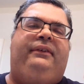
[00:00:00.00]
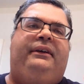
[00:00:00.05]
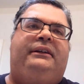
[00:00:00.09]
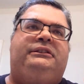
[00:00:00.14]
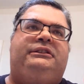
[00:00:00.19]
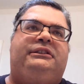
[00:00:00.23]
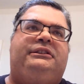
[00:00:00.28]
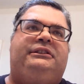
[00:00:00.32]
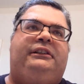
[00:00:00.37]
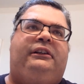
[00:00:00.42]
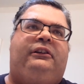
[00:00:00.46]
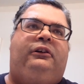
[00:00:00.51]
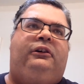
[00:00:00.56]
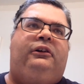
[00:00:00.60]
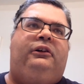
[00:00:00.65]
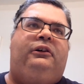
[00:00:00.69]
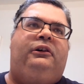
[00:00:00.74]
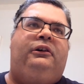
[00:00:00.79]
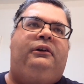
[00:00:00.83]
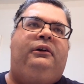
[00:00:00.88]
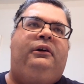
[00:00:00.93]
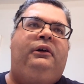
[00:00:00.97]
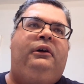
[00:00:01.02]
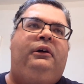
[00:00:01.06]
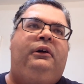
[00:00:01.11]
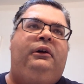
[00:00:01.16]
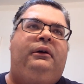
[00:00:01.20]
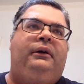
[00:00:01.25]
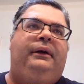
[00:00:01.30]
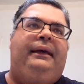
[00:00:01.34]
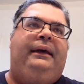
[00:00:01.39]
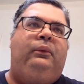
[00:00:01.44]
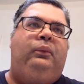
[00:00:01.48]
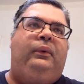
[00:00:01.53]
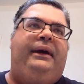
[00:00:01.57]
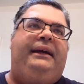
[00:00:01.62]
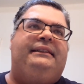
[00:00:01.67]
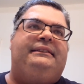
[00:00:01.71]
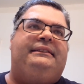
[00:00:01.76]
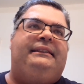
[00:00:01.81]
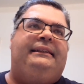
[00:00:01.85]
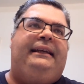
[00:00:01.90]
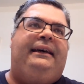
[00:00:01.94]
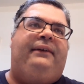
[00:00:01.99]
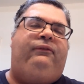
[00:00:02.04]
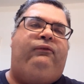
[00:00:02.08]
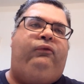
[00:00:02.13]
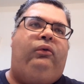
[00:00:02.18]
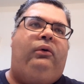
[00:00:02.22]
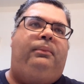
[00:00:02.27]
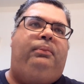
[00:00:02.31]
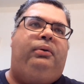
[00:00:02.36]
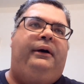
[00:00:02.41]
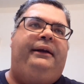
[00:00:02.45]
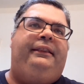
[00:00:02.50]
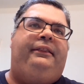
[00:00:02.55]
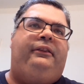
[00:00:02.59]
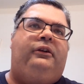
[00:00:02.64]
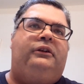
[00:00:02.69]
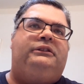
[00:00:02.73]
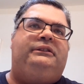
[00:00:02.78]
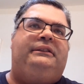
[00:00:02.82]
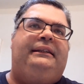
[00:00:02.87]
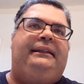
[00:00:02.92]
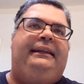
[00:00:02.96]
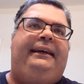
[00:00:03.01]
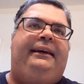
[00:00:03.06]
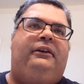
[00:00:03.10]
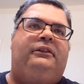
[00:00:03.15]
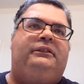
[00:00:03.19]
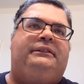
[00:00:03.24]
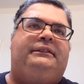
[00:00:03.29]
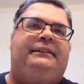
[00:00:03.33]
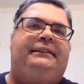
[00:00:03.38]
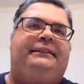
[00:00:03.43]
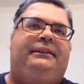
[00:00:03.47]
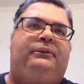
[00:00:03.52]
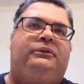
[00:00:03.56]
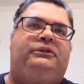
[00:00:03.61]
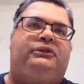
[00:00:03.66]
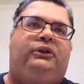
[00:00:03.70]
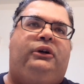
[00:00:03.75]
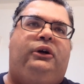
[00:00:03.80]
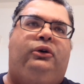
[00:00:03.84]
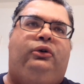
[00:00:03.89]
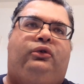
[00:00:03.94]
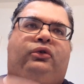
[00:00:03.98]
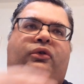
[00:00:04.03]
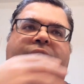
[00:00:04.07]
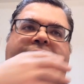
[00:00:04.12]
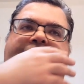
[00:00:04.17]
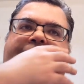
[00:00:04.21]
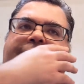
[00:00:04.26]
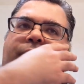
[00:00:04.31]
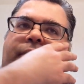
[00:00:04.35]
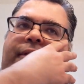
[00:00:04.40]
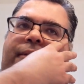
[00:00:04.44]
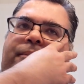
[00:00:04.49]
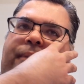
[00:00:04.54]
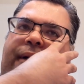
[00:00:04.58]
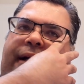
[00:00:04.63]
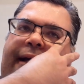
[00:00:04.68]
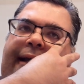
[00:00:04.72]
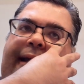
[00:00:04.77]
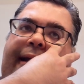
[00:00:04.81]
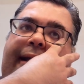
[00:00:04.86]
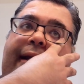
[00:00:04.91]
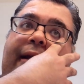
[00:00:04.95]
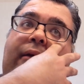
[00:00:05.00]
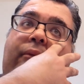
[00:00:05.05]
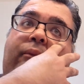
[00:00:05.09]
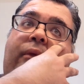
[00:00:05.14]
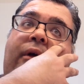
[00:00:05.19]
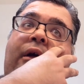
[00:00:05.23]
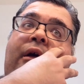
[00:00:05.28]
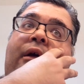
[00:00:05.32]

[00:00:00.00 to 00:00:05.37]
inches long. It weighs in at 4.13 ounces and was co-created by